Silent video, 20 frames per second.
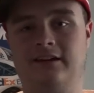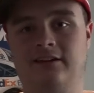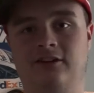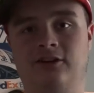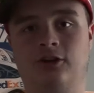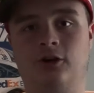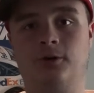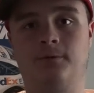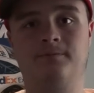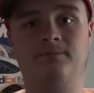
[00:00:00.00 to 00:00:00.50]

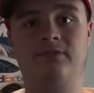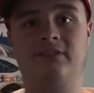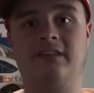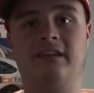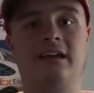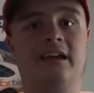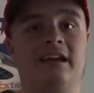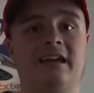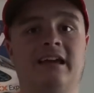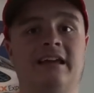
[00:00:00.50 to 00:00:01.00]
And,
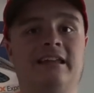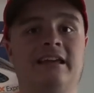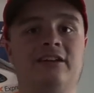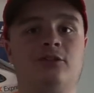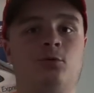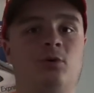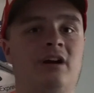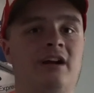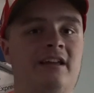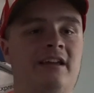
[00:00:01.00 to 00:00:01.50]
it
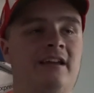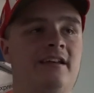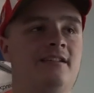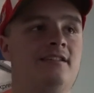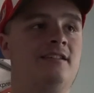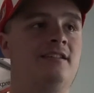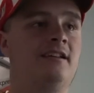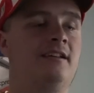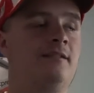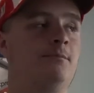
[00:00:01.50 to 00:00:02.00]
is what it
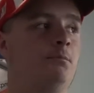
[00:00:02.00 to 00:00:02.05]
is.